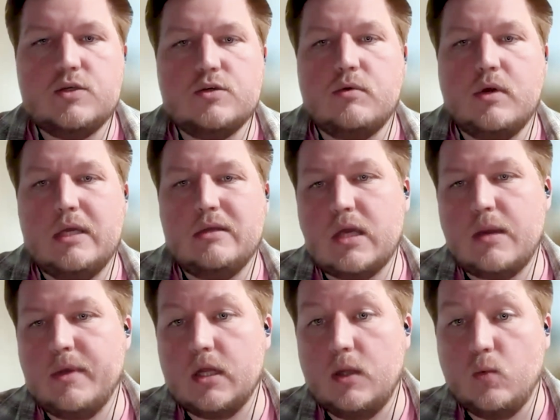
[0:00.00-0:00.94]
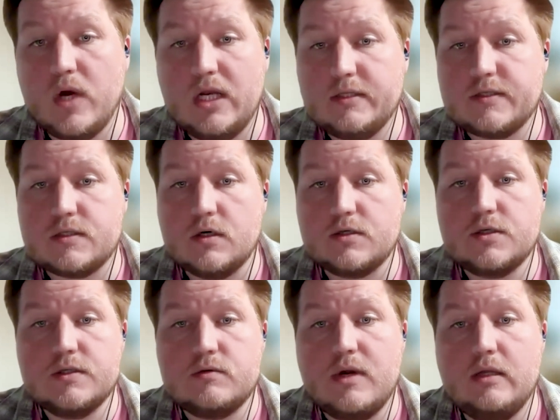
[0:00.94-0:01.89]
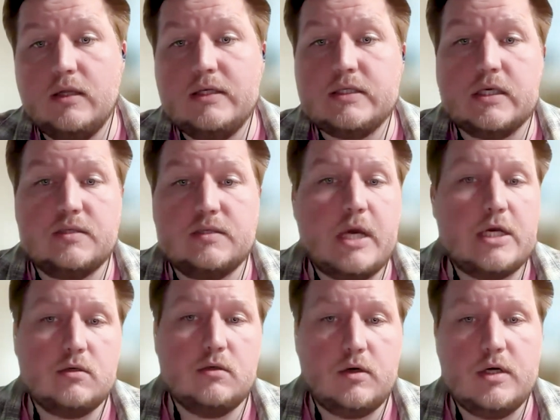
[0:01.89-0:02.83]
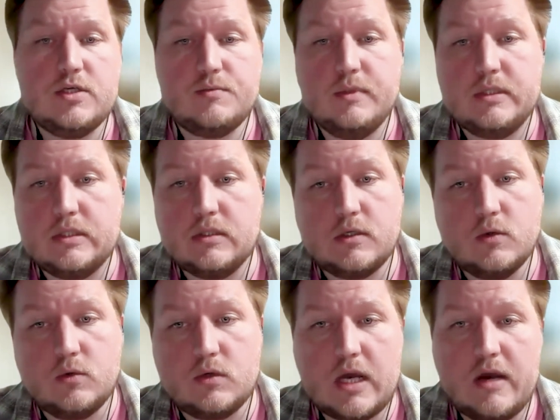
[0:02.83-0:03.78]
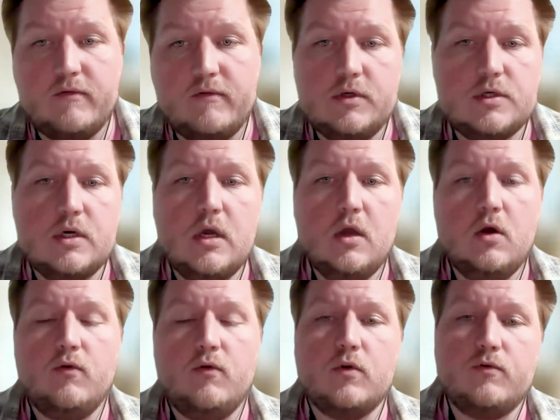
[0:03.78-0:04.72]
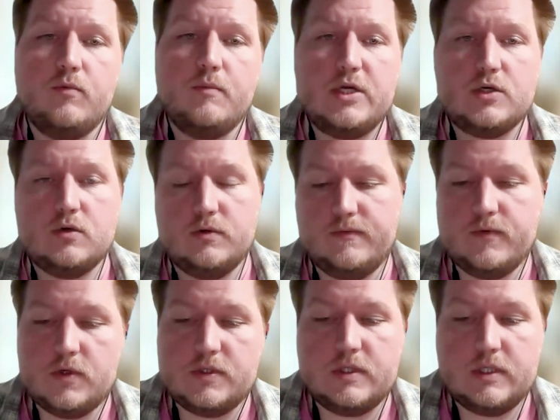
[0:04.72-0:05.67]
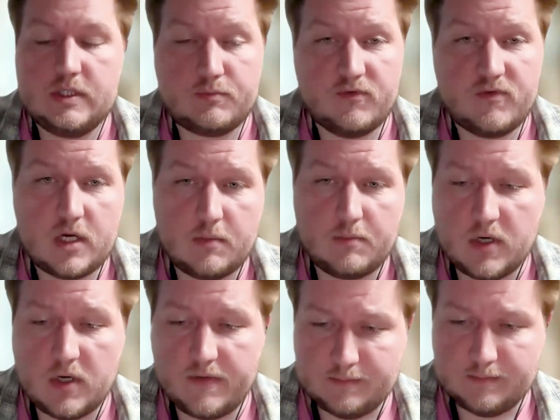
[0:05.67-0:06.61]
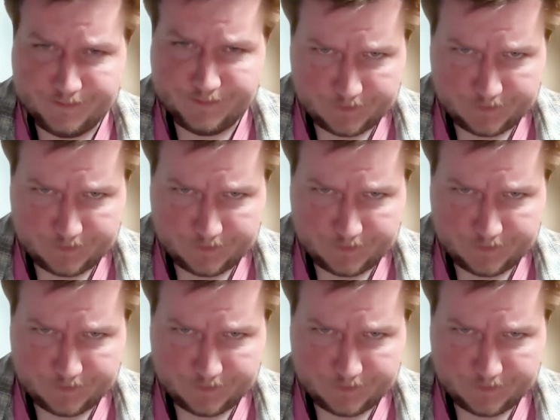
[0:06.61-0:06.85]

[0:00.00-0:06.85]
they generate chemically valid structures, realistic spatial arrangements, and good coverage of conformational diversities provided by them.